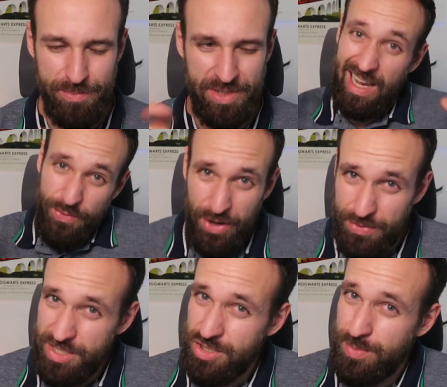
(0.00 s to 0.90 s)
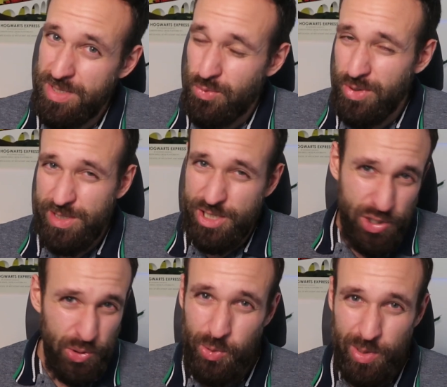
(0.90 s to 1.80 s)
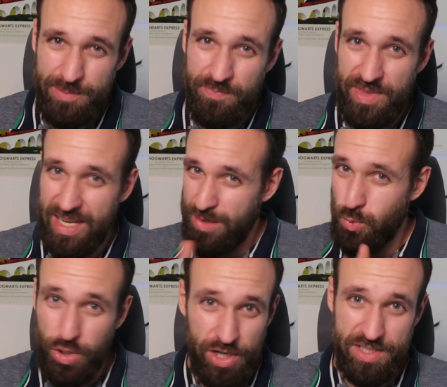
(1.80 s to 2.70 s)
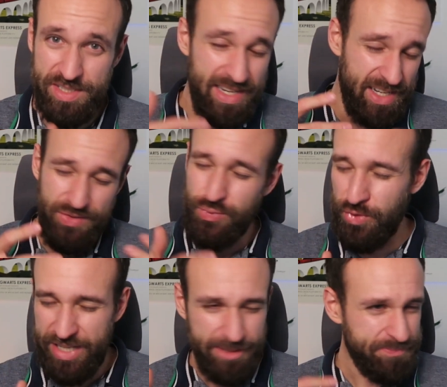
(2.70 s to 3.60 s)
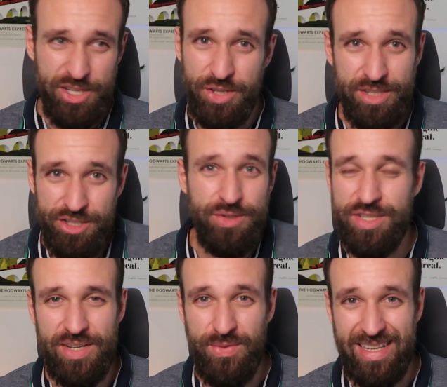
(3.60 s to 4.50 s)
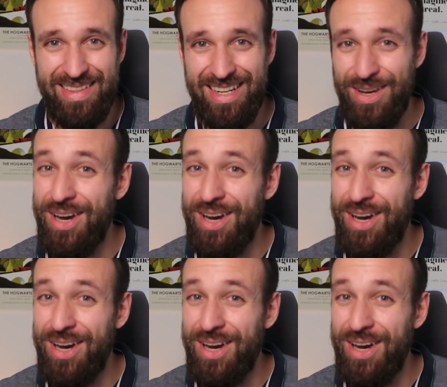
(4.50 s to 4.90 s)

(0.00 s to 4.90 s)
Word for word: But I found this to be really cool, that it works, that it's free, that you can do stuff like that.